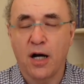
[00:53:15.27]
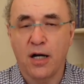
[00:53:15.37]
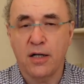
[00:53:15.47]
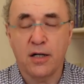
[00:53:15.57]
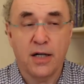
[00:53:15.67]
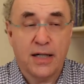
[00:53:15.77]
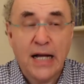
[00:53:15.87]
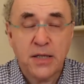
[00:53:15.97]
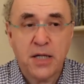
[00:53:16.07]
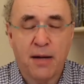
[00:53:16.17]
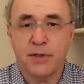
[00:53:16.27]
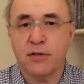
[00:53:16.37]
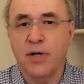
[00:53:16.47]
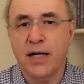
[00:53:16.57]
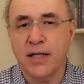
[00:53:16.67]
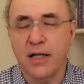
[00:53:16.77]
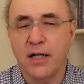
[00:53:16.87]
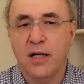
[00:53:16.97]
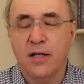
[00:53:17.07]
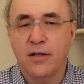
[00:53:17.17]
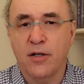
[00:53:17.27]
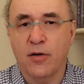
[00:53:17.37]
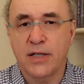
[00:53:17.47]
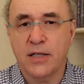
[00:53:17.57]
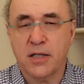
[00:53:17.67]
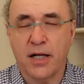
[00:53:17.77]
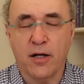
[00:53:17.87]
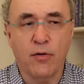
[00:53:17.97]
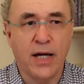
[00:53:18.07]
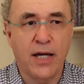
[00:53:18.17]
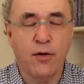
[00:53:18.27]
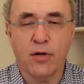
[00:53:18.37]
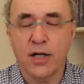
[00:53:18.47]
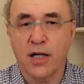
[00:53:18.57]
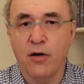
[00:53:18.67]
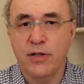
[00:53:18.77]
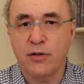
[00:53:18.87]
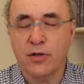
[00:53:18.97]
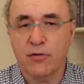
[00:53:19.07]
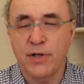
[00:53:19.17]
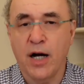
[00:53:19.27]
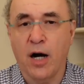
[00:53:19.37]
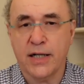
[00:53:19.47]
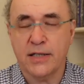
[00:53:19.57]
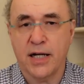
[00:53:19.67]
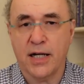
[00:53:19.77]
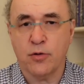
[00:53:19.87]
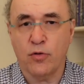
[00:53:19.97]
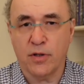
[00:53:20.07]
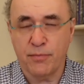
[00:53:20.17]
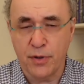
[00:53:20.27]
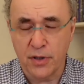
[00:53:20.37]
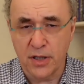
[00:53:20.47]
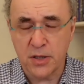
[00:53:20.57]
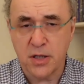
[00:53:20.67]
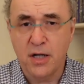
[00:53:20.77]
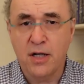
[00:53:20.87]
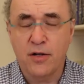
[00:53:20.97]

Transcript: uh, it has happened already, you know it's like okay you can go and you can re-architect all computers